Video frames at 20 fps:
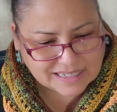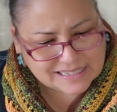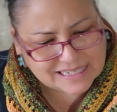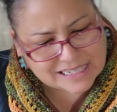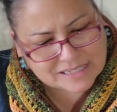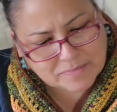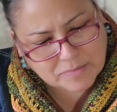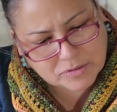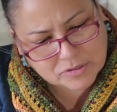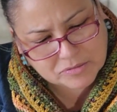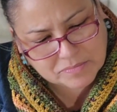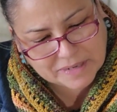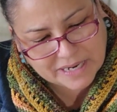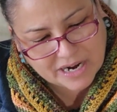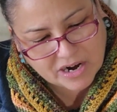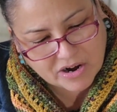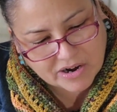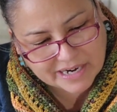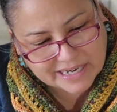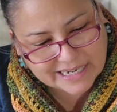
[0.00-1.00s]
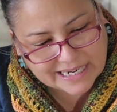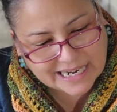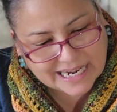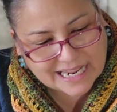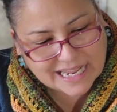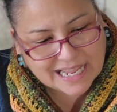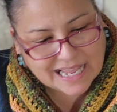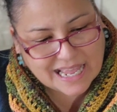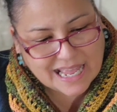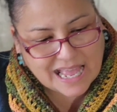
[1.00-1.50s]
Is that supposed to be a heart?
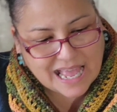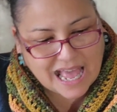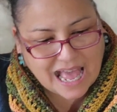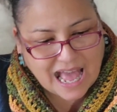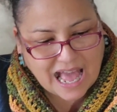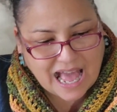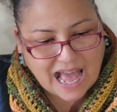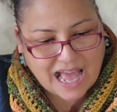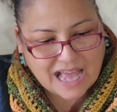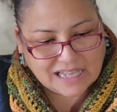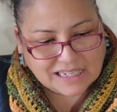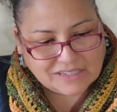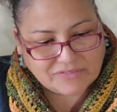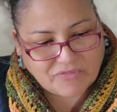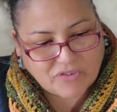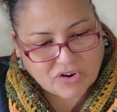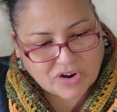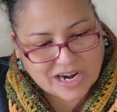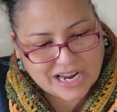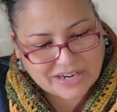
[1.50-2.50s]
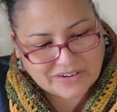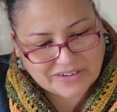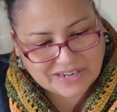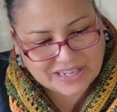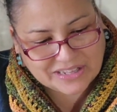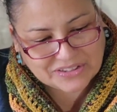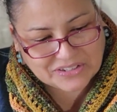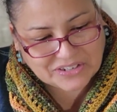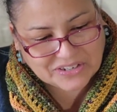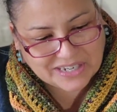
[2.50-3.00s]
It's
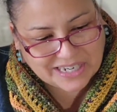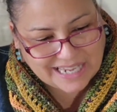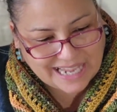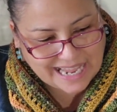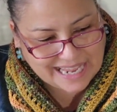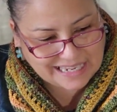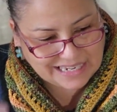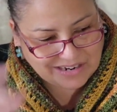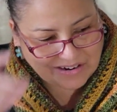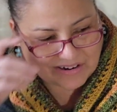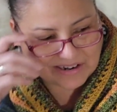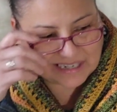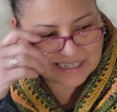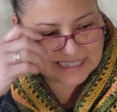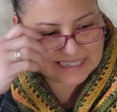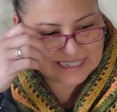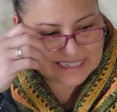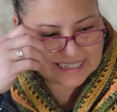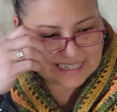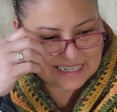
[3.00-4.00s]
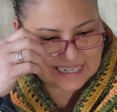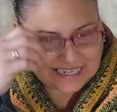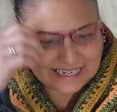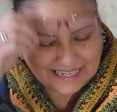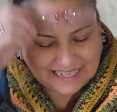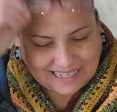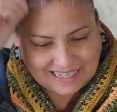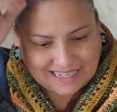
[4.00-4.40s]
438 yards.